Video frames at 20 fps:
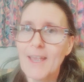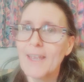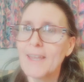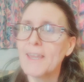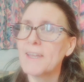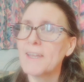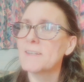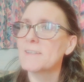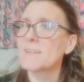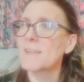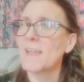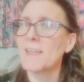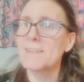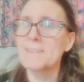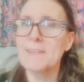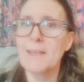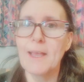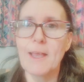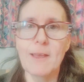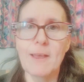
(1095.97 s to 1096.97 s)
get a
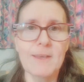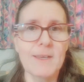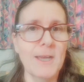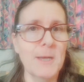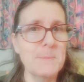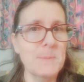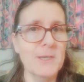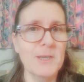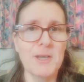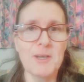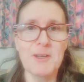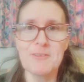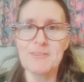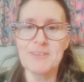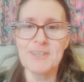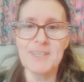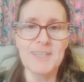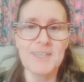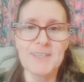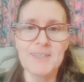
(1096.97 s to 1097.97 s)
nice hot cup of
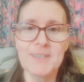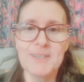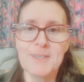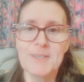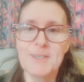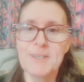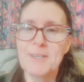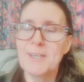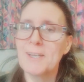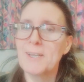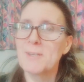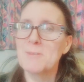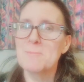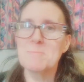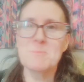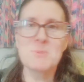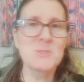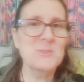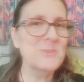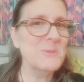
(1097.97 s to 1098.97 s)
coffee,
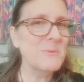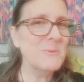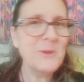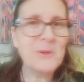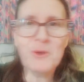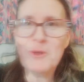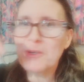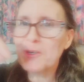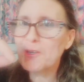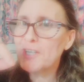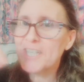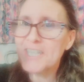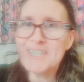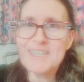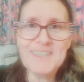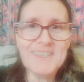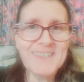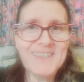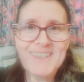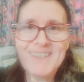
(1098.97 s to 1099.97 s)
put some cocoa
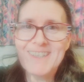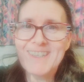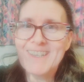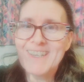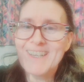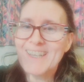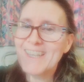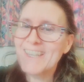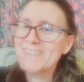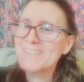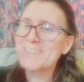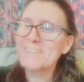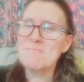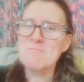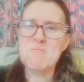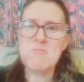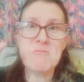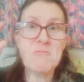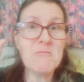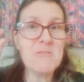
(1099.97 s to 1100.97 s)
in, get
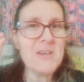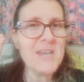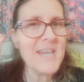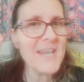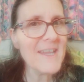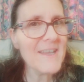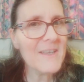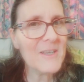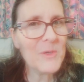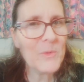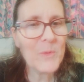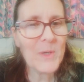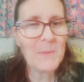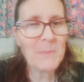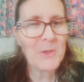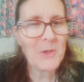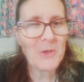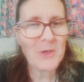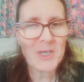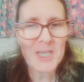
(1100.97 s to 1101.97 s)
some real
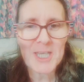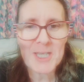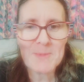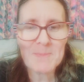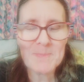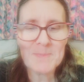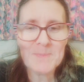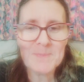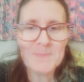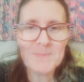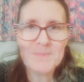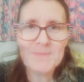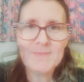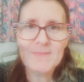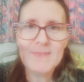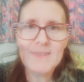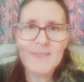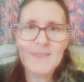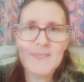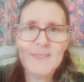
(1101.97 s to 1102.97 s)
whipped cream,
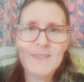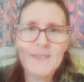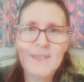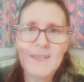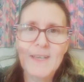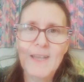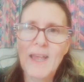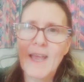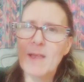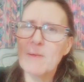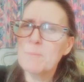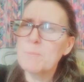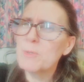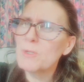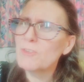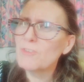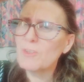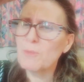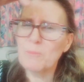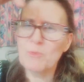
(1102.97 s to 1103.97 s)

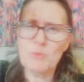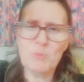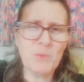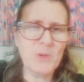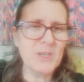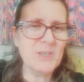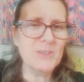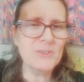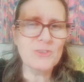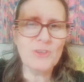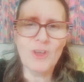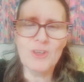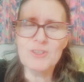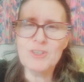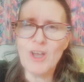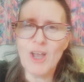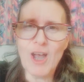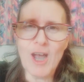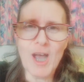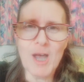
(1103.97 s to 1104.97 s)
put some sprinkles on
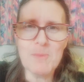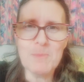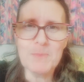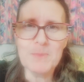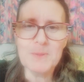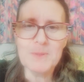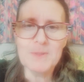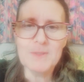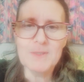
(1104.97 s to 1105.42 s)
top,